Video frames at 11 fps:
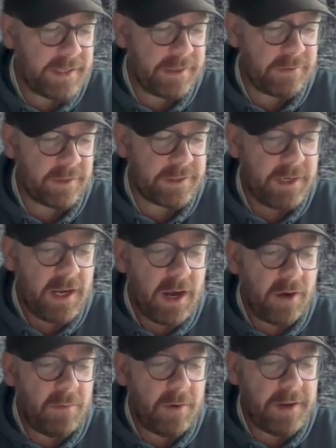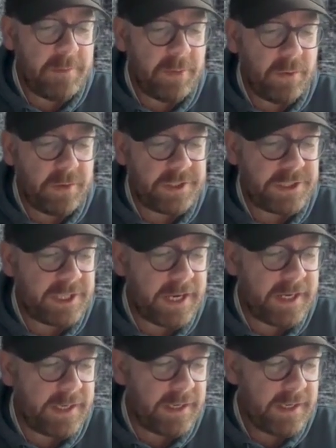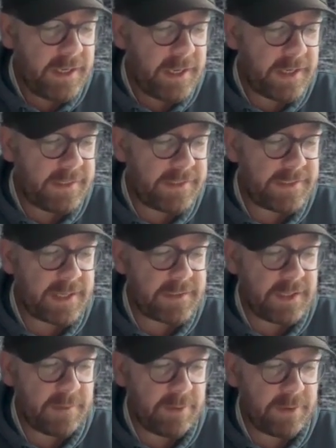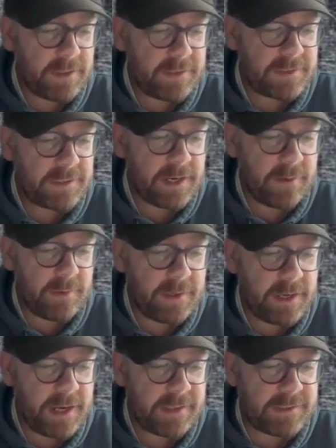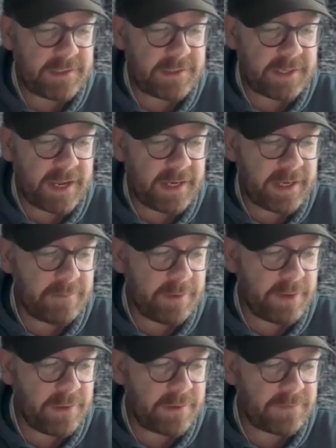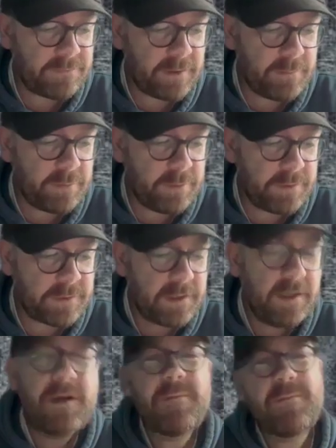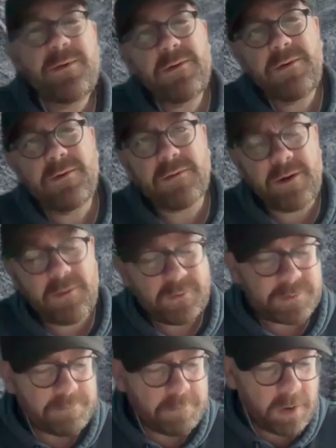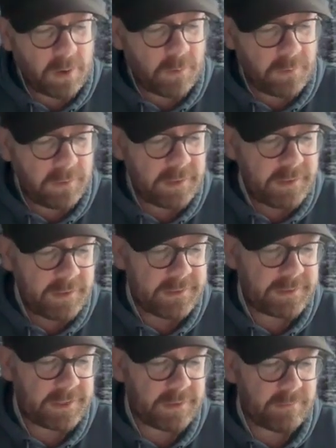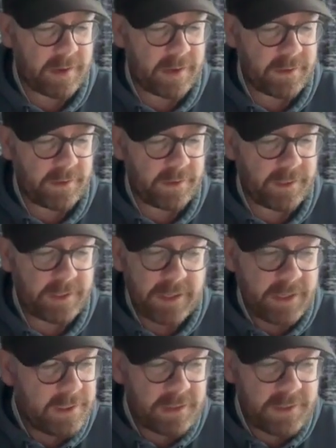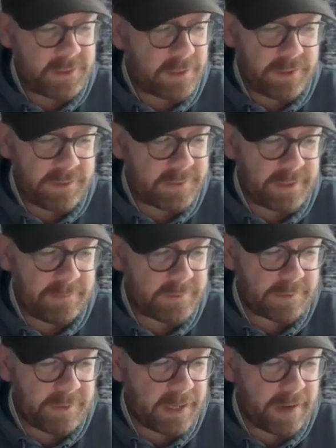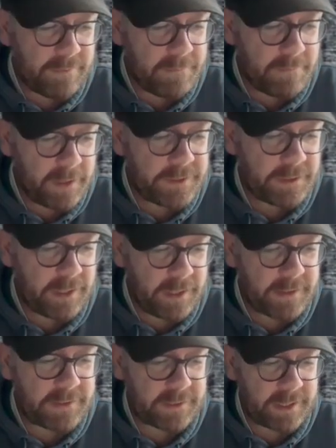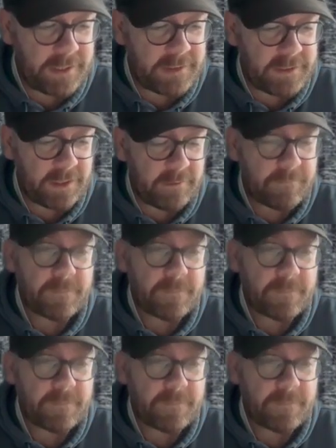he cried. "Oh, my poor shin!" And he sat up on the snow and nursed his leg in both his front paws. "Poor old mole," said the rat kindly. "You don't seem to be having much luck today, do you?